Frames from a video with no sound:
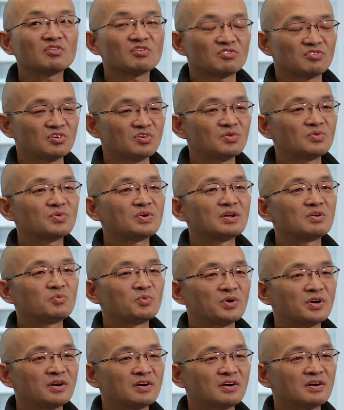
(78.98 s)
or so, right?
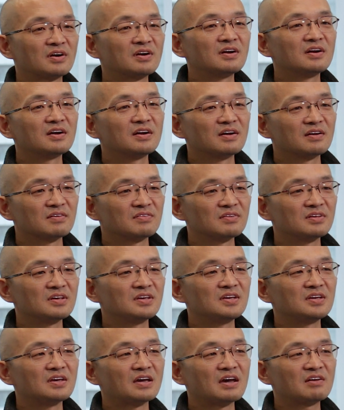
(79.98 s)
Where
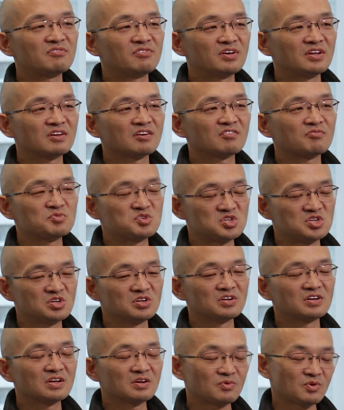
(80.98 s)
the advent of
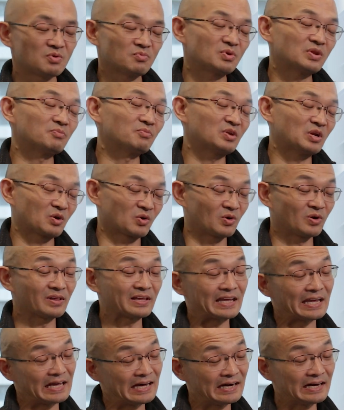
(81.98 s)
machine learning, we now
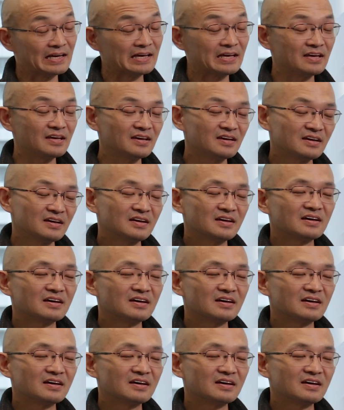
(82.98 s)
call AI,